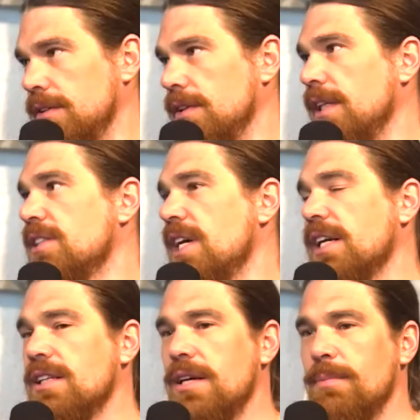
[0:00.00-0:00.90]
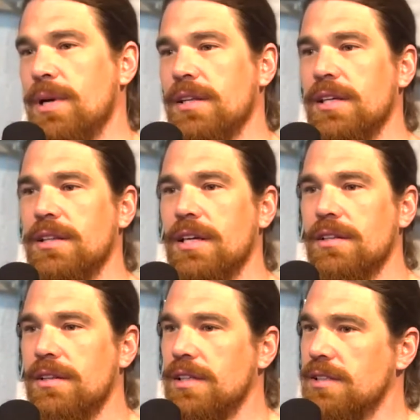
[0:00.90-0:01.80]
Exactly. But I think the other
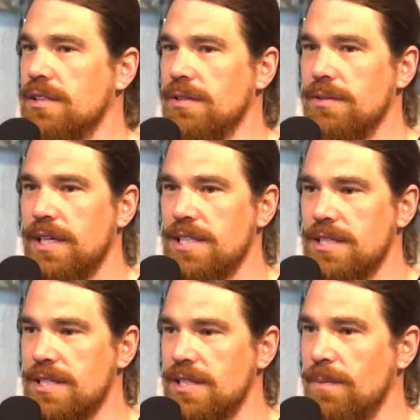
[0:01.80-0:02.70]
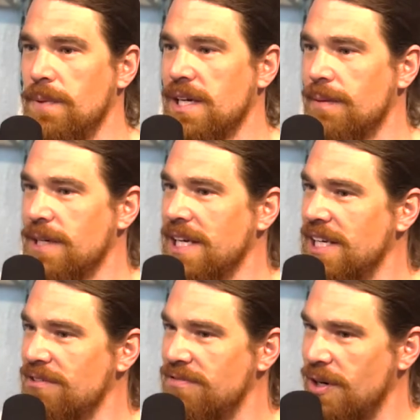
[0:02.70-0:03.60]
thing too that's becoming
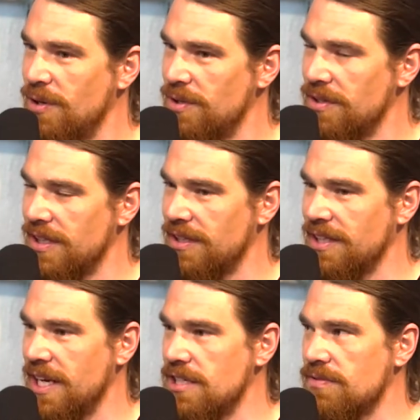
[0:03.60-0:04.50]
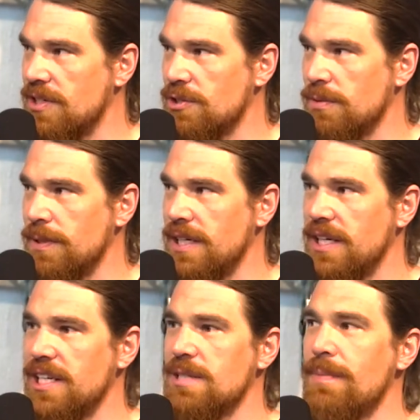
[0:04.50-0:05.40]
in vogue in the age of social media
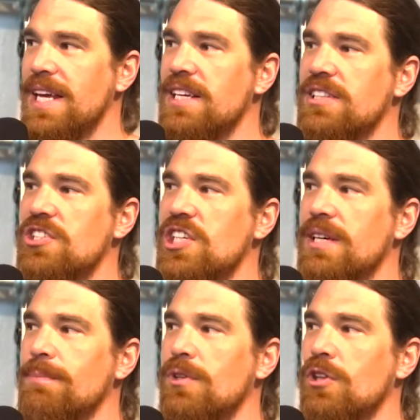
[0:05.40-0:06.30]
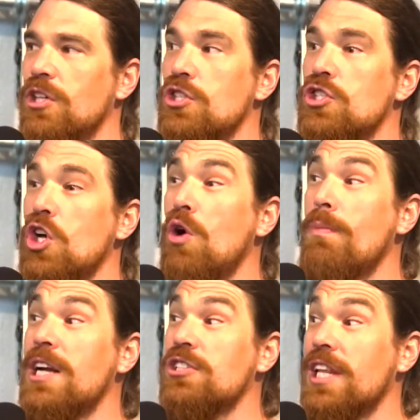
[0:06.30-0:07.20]
is making the gym look so
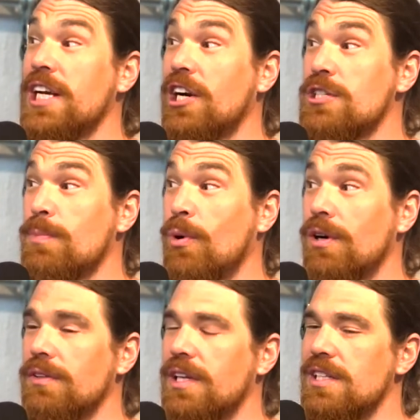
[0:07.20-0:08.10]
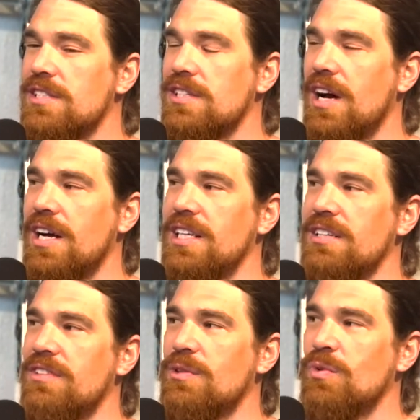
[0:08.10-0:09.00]
much like our sport that it's not
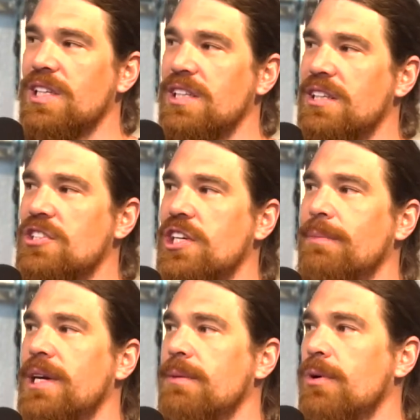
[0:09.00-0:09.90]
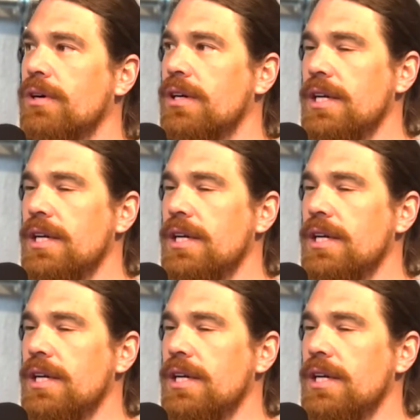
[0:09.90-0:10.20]
even really the gym anymore.